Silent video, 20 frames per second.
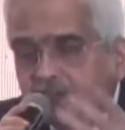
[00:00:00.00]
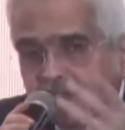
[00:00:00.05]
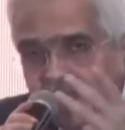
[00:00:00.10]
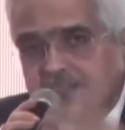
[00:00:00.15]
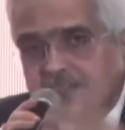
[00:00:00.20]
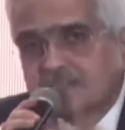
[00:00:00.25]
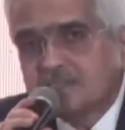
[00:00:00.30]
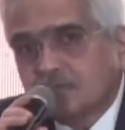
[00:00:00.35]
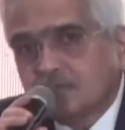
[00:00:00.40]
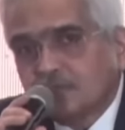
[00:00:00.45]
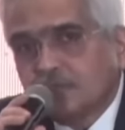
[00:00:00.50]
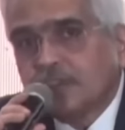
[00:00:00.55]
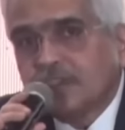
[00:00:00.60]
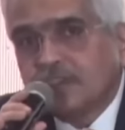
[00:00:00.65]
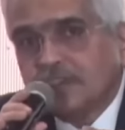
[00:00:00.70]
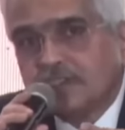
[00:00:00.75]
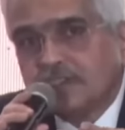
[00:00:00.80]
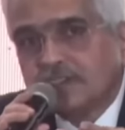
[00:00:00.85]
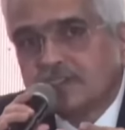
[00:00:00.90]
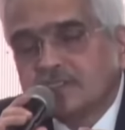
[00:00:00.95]
last 3
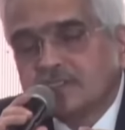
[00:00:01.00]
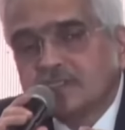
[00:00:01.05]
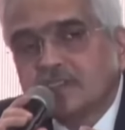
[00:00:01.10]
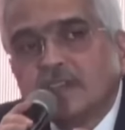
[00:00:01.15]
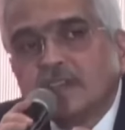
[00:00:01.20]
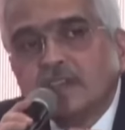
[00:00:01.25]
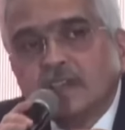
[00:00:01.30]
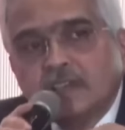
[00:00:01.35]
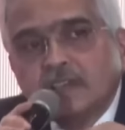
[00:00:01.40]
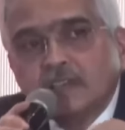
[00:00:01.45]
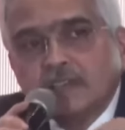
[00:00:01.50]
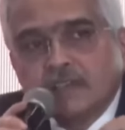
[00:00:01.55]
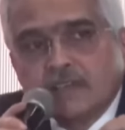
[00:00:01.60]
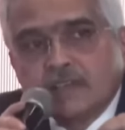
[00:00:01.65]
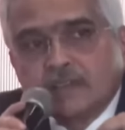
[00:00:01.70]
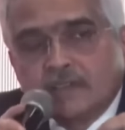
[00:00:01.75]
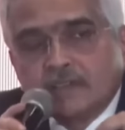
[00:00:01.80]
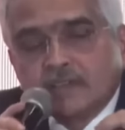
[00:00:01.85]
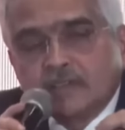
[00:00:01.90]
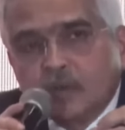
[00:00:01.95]
years,
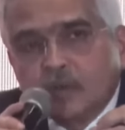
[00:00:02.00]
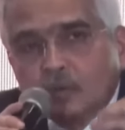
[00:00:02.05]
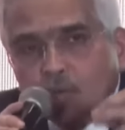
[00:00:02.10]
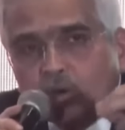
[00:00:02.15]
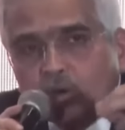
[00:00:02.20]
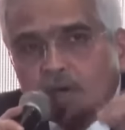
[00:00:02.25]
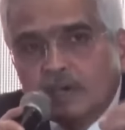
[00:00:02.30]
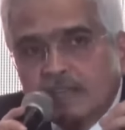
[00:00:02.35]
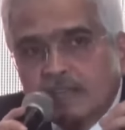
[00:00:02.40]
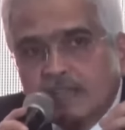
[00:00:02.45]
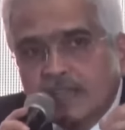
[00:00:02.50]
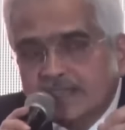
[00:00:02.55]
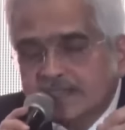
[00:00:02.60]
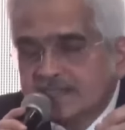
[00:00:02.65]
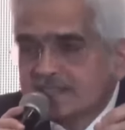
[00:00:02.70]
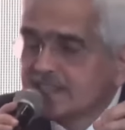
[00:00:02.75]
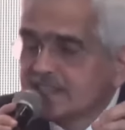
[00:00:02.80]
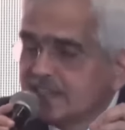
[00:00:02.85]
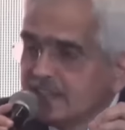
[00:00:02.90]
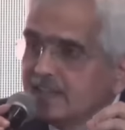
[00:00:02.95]
the world has
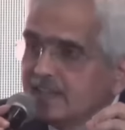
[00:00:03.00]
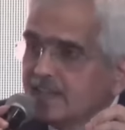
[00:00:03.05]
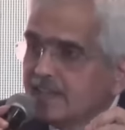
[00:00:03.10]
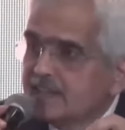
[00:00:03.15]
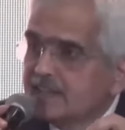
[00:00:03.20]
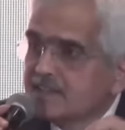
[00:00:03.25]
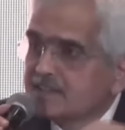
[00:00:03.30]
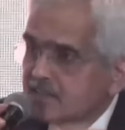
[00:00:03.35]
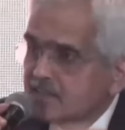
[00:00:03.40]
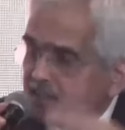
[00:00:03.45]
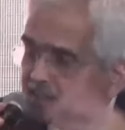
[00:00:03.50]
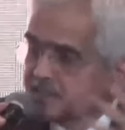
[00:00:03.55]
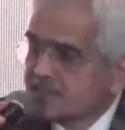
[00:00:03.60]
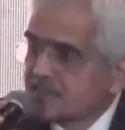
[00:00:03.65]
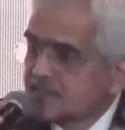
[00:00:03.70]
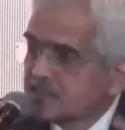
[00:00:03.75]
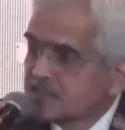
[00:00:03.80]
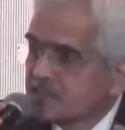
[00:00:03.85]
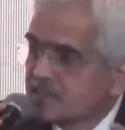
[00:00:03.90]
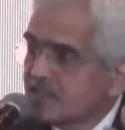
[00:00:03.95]
seen in
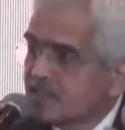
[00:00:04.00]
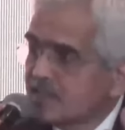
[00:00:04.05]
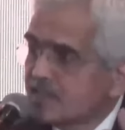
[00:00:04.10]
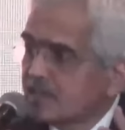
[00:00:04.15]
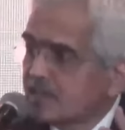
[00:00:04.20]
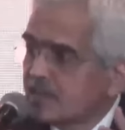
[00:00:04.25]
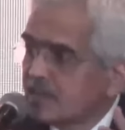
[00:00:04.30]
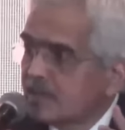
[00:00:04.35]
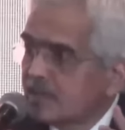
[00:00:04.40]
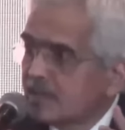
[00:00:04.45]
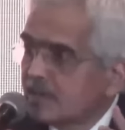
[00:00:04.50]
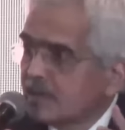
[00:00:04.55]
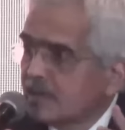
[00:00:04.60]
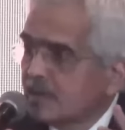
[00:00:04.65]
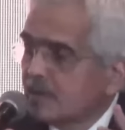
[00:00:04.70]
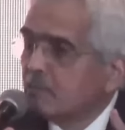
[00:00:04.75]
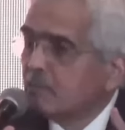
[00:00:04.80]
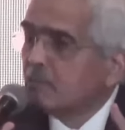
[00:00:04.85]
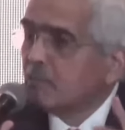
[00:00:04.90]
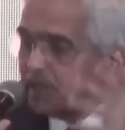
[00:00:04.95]
succession
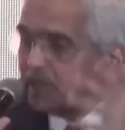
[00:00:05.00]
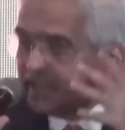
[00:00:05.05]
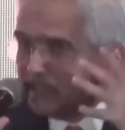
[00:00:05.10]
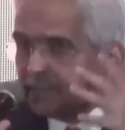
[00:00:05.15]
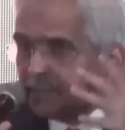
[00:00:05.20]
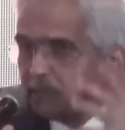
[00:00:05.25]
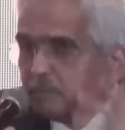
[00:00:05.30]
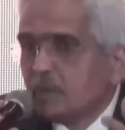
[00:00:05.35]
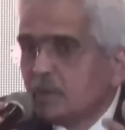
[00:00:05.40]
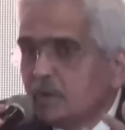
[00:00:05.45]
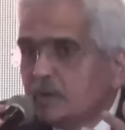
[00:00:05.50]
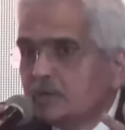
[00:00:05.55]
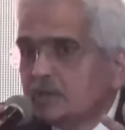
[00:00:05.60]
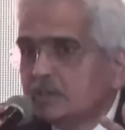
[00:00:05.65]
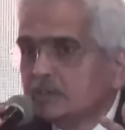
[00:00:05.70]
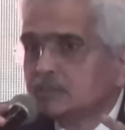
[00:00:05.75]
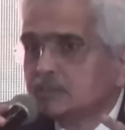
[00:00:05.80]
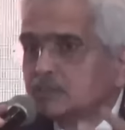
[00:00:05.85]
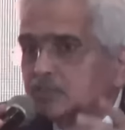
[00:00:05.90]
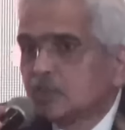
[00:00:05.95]
multiple
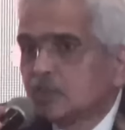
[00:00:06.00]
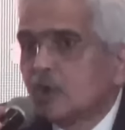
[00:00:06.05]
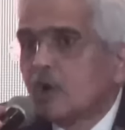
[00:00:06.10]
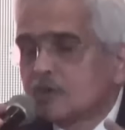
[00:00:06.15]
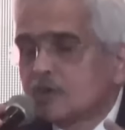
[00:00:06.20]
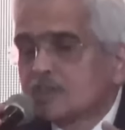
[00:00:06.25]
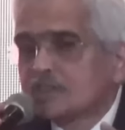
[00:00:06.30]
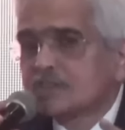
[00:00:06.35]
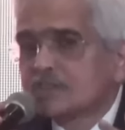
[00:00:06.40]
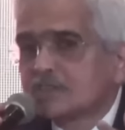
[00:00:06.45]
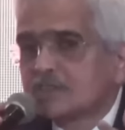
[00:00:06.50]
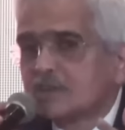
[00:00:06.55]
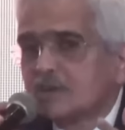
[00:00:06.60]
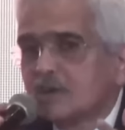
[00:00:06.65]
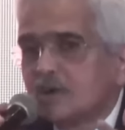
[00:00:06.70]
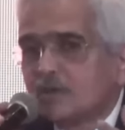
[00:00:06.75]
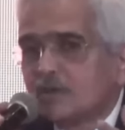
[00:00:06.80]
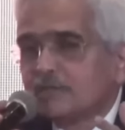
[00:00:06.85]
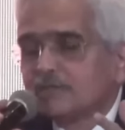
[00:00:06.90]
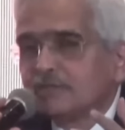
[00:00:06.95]
shocks
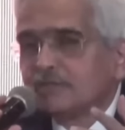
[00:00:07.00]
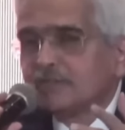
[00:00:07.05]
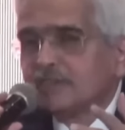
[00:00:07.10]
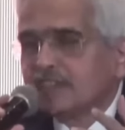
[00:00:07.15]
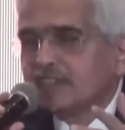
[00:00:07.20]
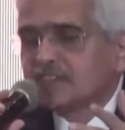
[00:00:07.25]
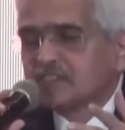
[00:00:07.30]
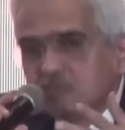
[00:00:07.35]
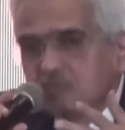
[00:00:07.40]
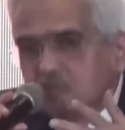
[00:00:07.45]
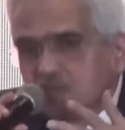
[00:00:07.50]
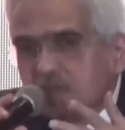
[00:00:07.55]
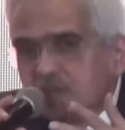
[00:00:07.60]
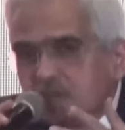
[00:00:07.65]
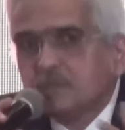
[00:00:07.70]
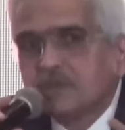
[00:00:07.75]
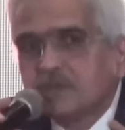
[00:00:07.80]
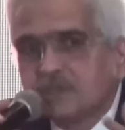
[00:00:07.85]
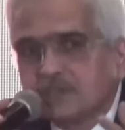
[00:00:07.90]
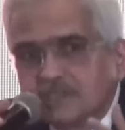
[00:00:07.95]
of
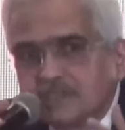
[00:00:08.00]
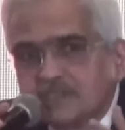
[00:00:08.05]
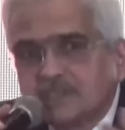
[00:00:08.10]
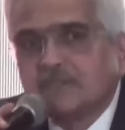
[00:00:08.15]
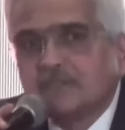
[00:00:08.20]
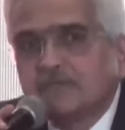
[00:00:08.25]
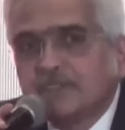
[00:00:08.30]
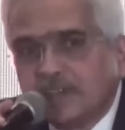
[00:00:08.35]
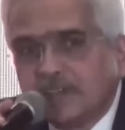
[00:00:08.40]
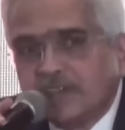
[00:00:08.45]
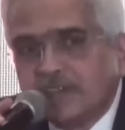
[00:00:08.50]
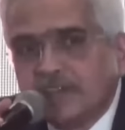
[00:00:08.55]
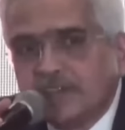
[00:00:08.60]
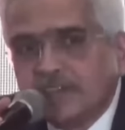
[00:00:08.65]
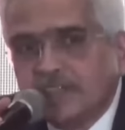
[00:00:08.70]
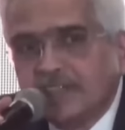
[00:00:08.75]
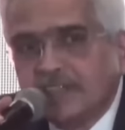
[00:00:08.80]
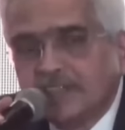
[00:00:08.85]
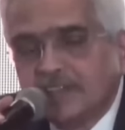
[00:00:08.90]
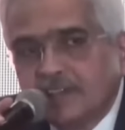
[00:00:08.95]
extreme
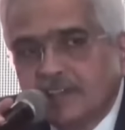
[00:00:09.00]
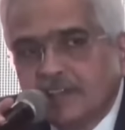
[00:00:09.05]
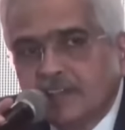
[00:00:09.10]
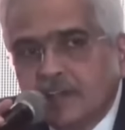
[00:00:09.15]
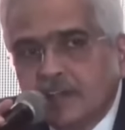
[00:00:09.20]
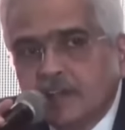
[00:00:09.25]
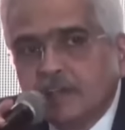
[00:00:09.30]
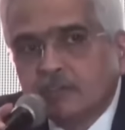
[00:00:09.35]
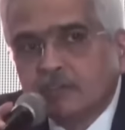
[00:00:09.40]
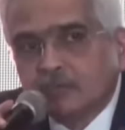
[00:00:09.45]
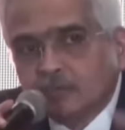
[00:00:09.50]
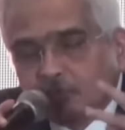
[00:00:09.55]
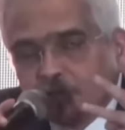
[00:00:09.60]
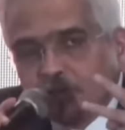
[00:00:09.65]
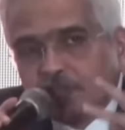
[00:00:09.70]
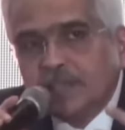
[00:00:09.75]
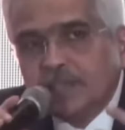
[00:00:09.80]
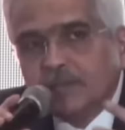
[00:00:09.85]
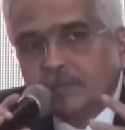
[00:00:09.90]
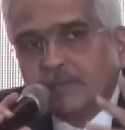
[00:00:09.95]
severity.
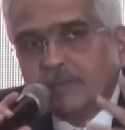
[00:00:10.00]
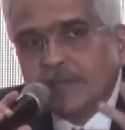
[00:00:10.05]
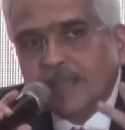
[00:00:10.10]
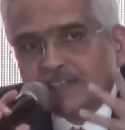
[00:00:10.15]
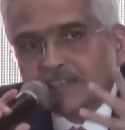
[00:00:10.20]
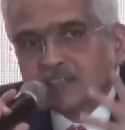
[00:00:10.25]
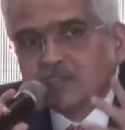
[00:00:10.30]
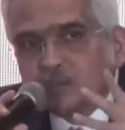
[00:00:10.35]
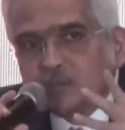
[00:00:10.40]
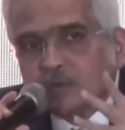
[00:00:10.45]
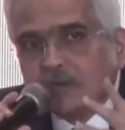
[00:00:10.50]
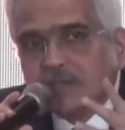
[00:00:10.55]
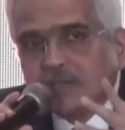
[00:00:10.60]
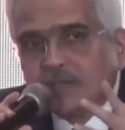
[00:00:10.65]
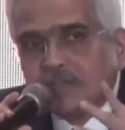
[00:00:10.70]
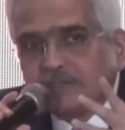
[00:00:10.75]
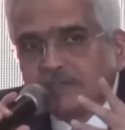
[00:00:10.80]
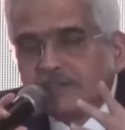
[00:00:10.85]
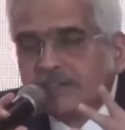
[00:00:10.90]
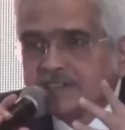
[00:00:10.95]
3 black
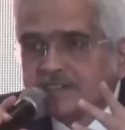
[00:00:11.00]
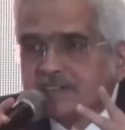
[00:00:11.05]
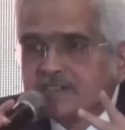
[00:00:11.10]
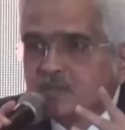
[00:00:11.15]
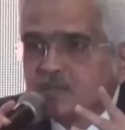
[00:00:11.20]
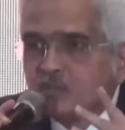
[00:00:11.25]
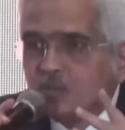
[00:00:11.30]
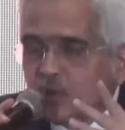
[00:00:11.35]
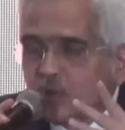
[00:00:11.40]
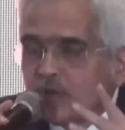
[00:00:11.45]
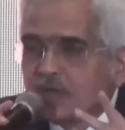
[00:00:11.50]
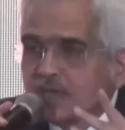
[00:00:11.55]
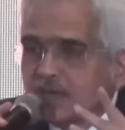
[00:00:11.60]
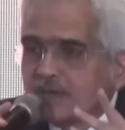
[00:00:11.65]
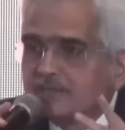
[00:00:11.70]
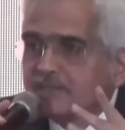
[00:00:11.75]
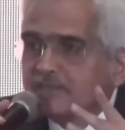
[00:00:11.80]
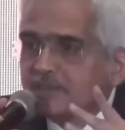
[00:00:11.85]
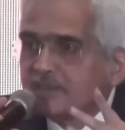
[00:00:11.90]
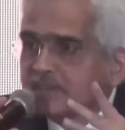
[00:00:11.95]
swan events, one
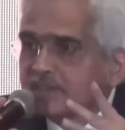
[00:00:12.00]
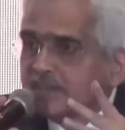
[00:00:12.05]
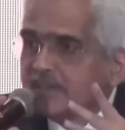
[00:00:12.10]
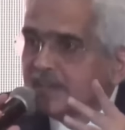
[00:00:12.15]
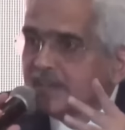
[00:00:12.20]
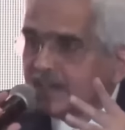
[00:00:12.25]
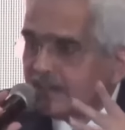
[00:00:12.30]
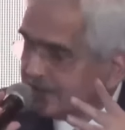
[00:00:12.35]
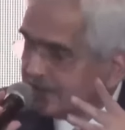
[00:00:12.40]
after the